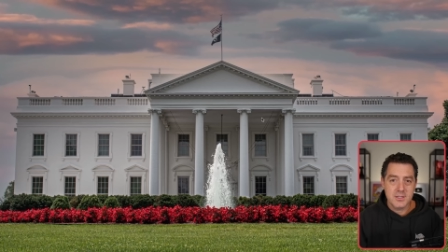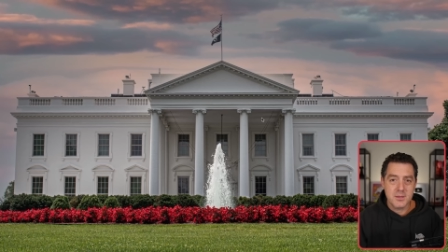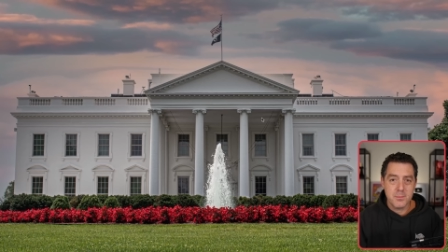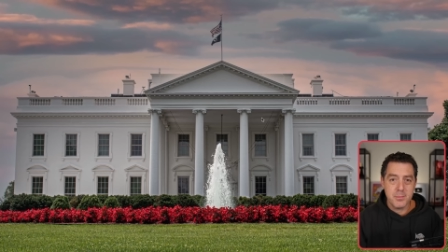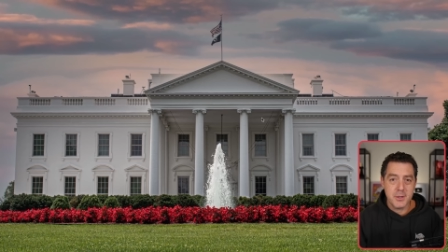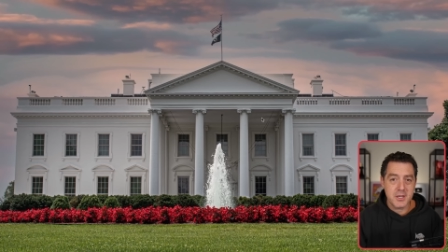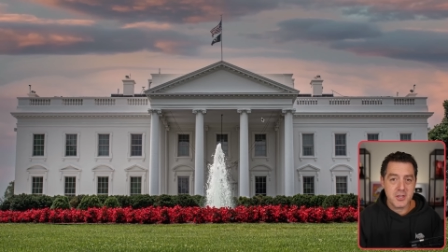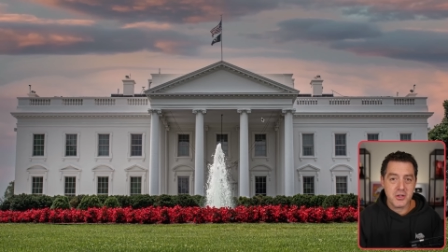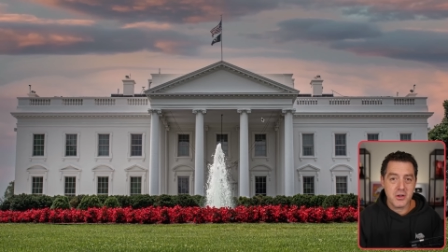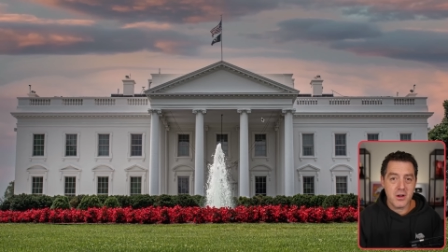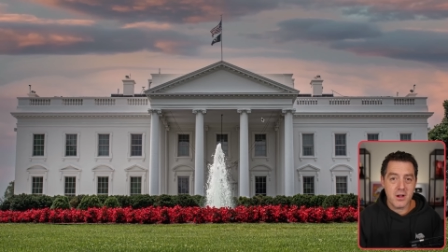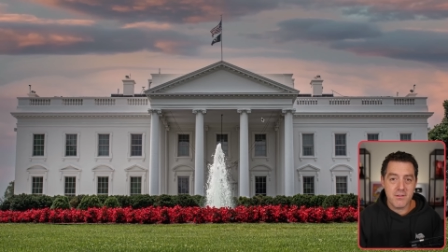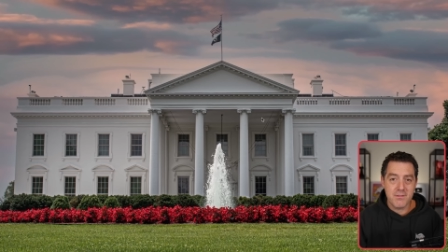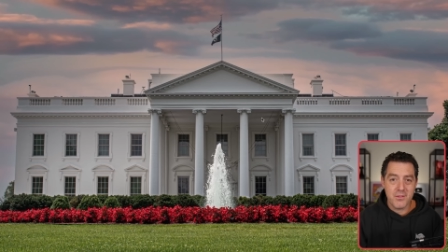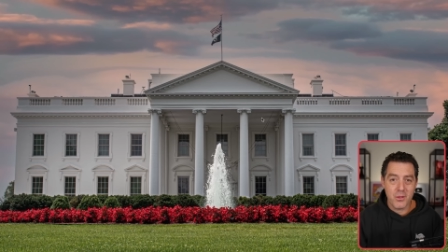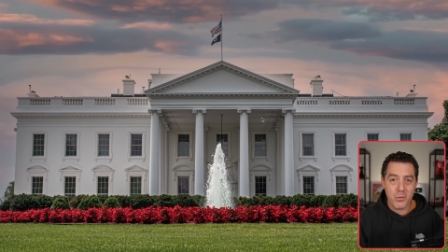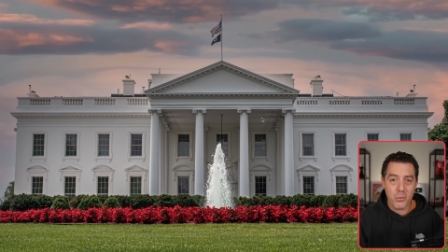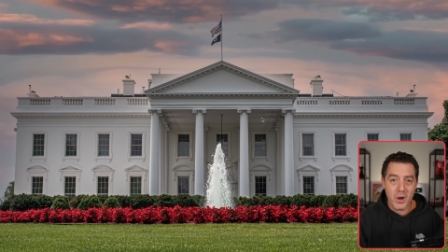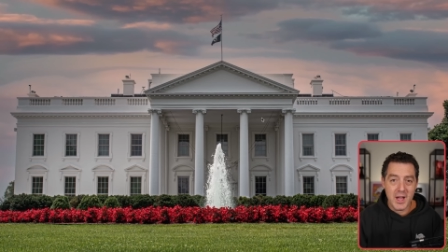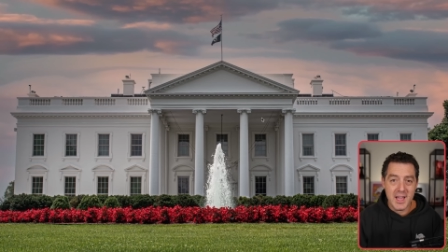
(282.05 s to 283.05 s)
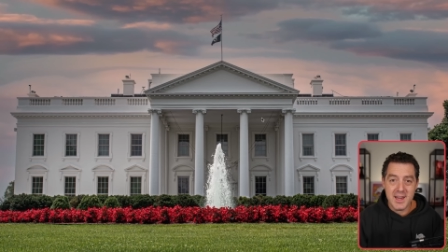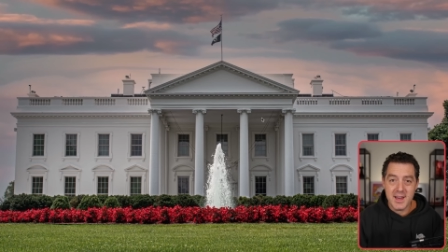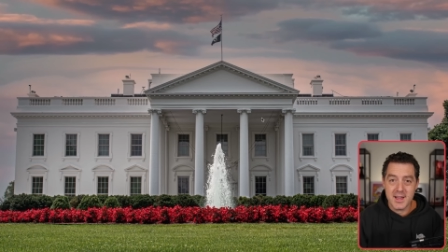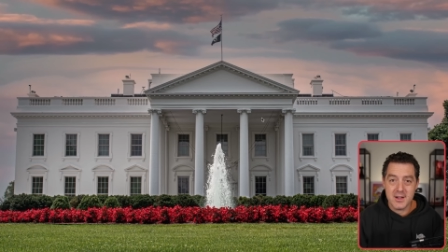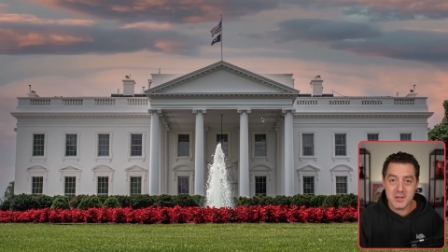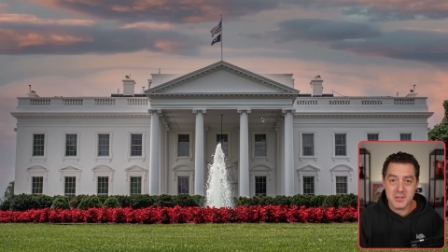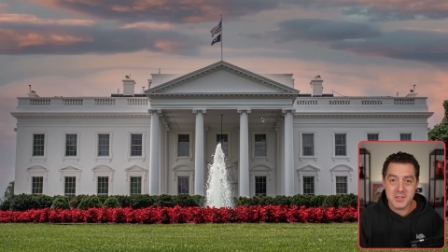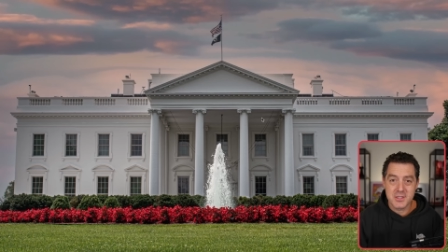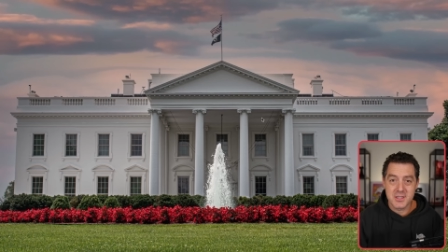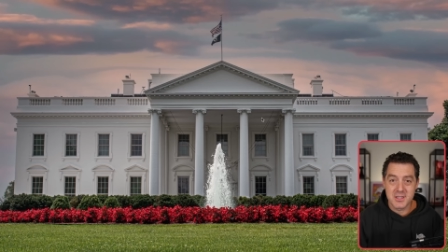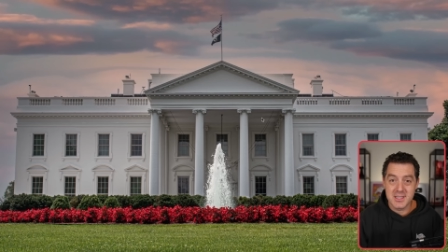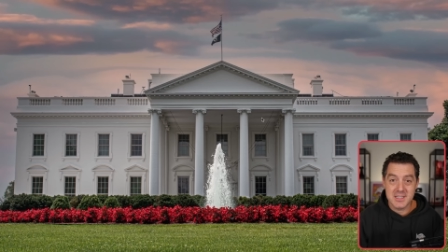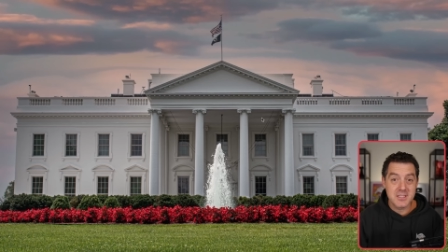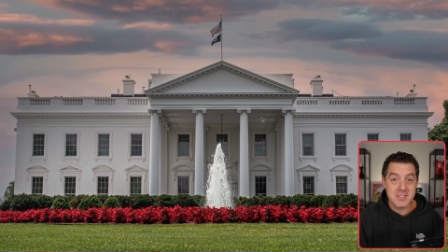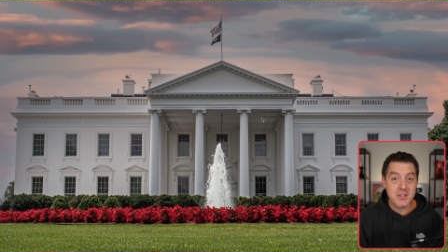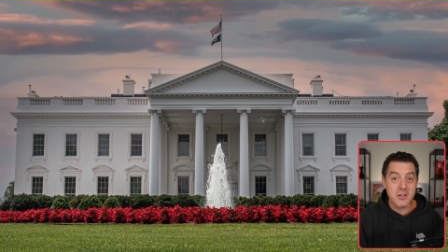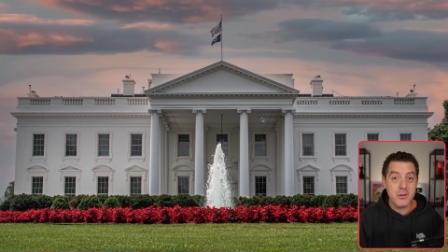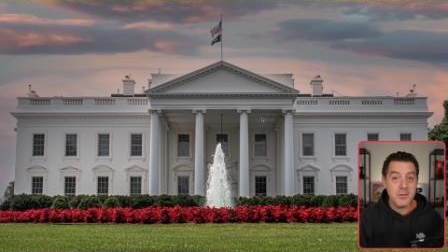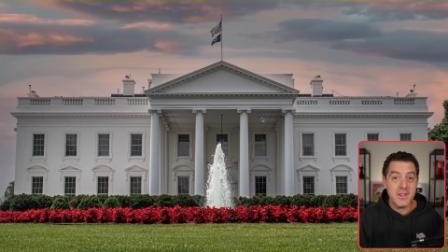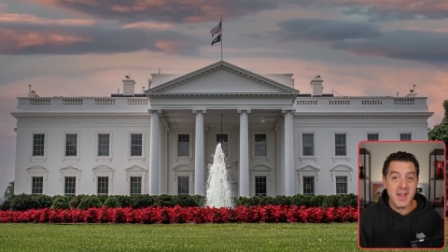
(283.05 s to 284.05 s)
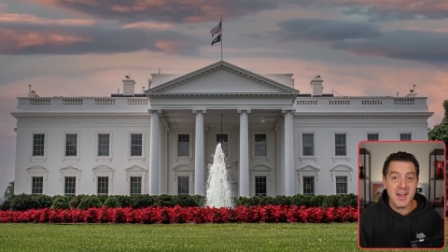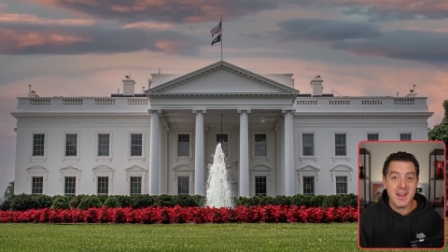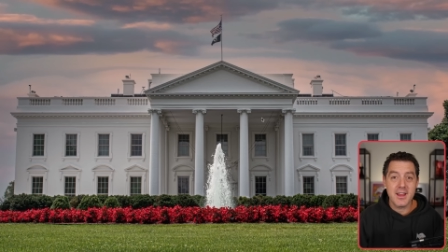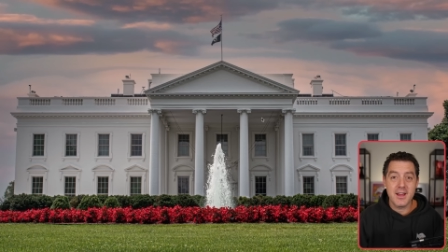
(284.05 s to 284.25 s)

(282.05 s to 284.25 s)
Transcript: a picture of the White House. Let's load that